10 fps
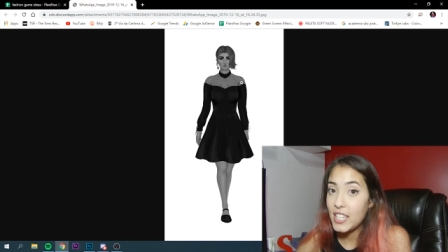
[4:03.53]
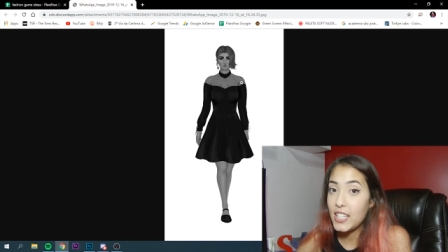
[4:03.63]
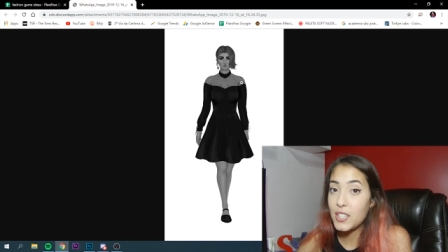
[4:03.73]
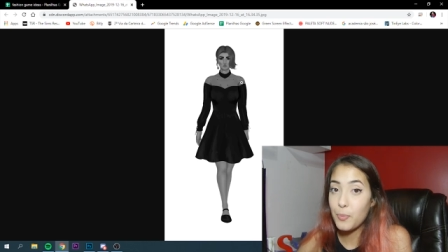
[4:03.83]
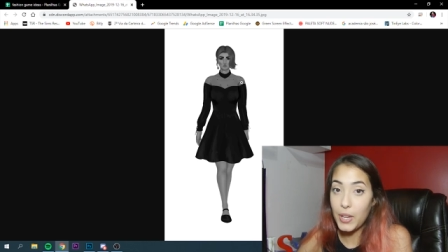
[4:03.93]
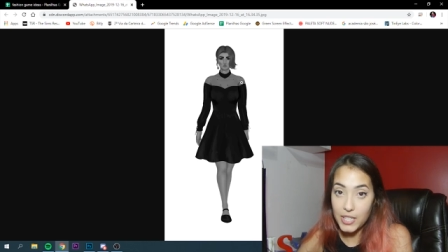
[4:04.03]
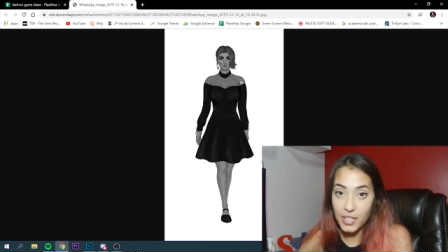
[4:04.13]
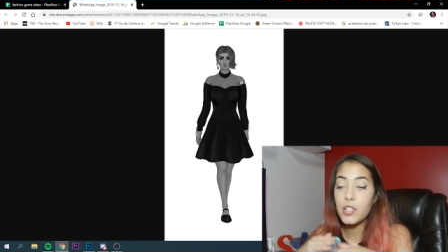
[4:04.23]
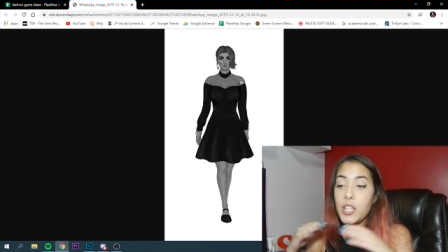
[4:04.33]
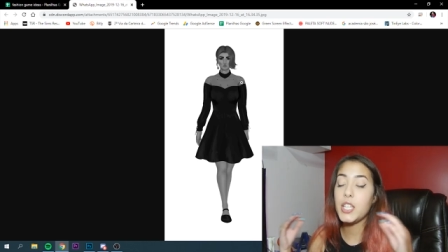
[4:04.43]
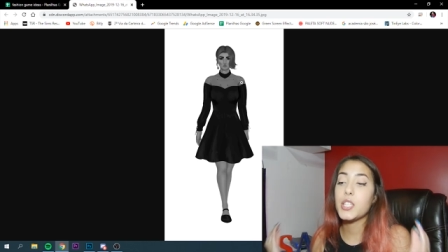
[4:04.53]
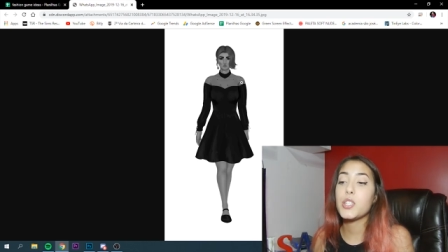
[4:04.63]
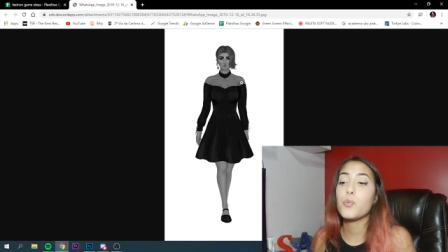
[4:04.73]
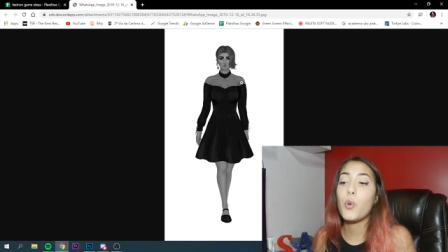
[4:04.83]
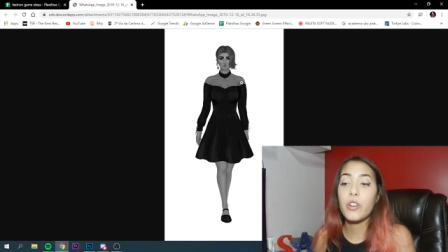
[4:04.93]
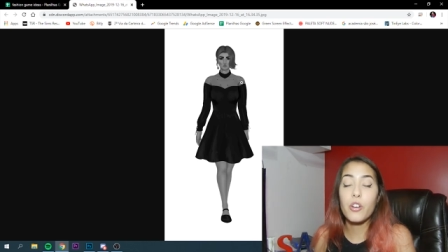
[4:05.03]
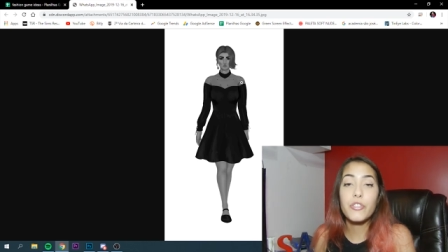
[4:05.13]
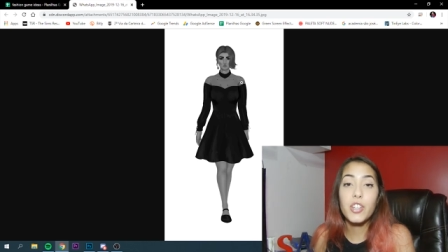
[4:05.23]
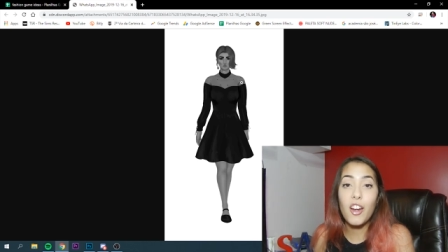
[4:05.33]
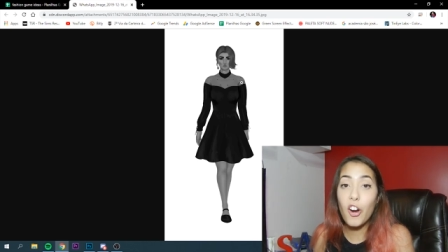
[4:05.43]
He's amazing. He's one
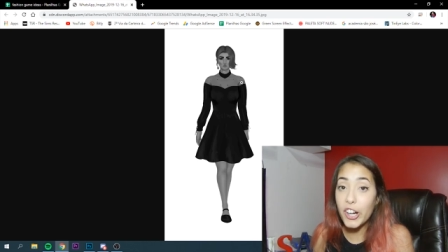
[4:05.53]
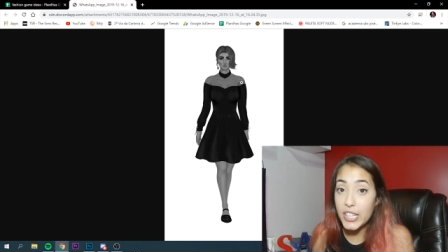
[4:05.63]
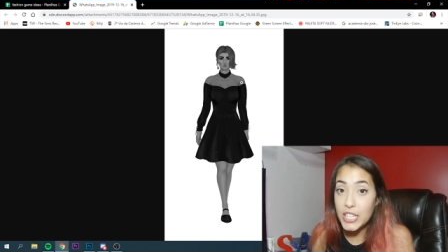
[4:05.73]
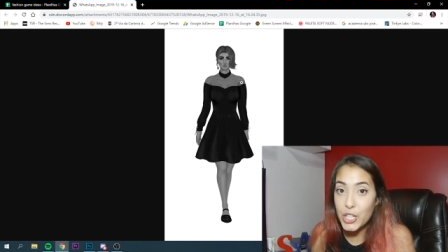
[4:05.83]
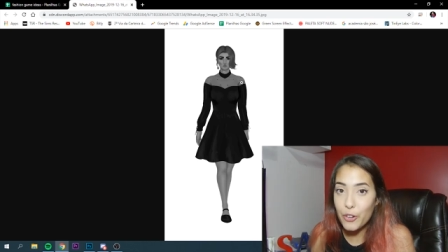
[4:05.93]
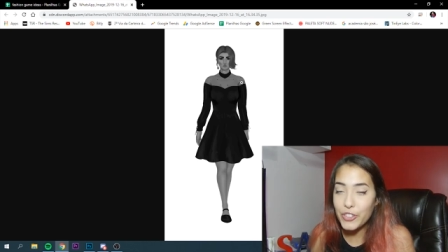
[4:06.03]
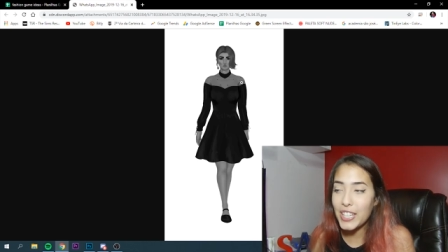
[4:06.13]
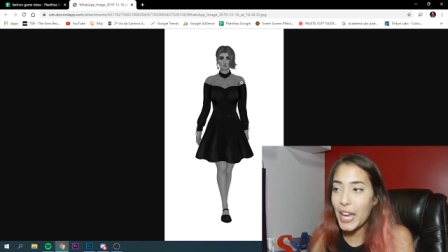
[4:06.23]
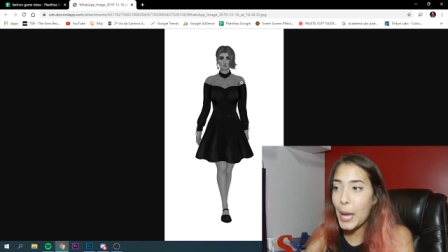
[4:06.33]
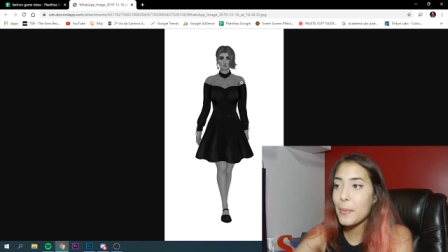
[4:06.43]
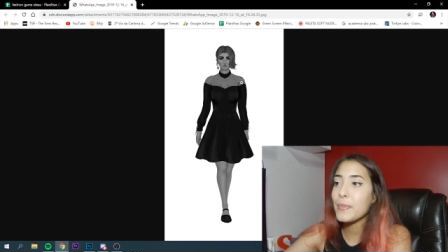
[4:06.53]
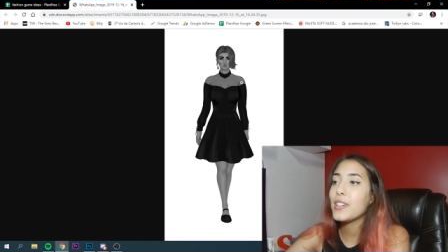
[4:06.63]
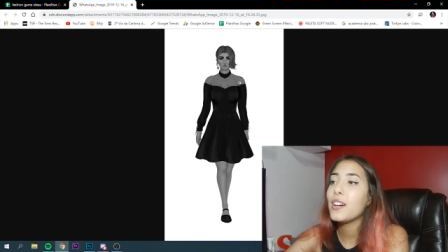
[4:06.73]
of the artists of the game.